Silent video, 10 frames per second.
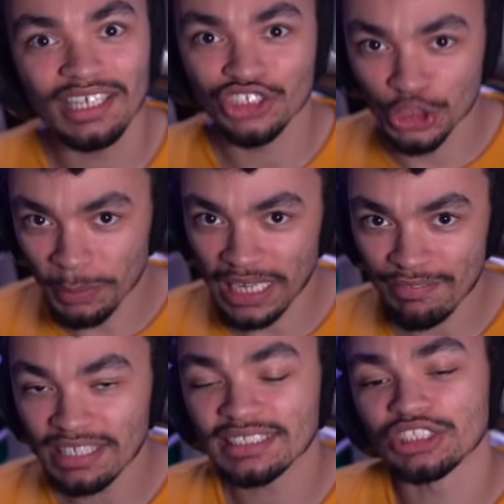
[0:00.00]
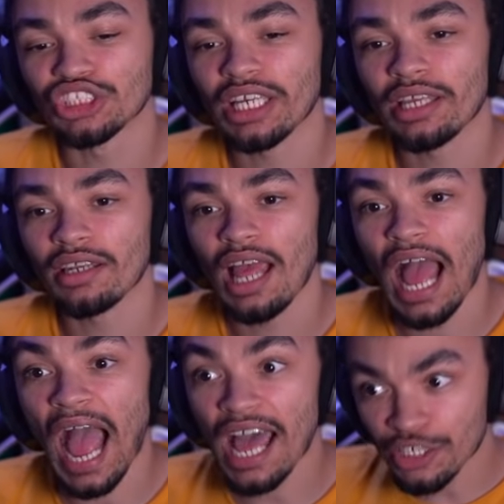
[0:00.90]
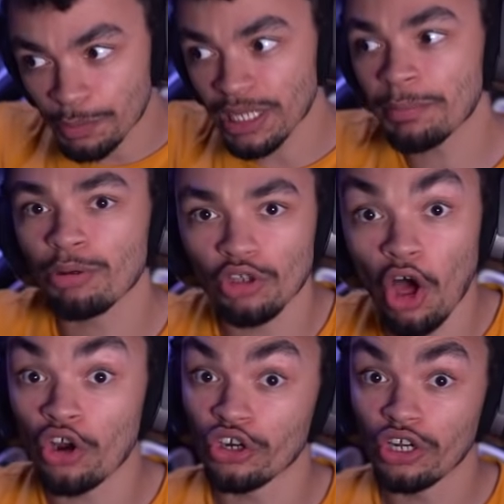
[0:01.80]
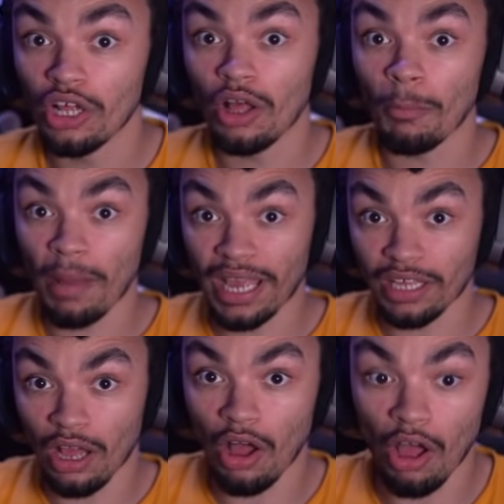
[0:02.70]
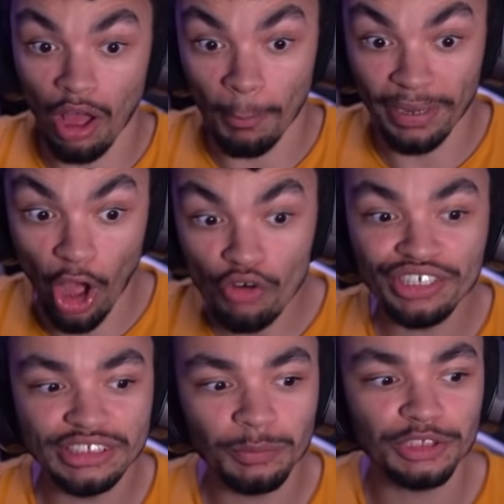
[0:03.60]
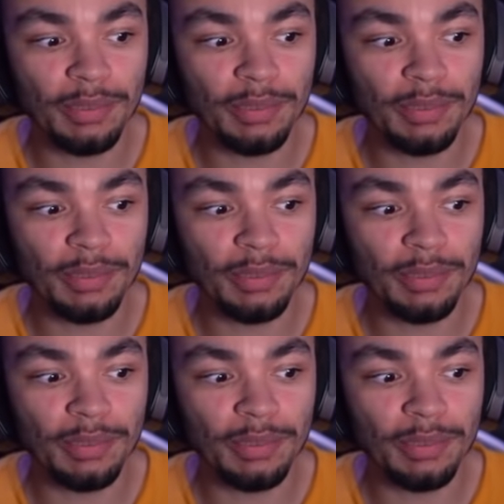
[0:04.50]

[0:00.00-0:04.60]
to my advantage. I can add people on my uh, my Origin, which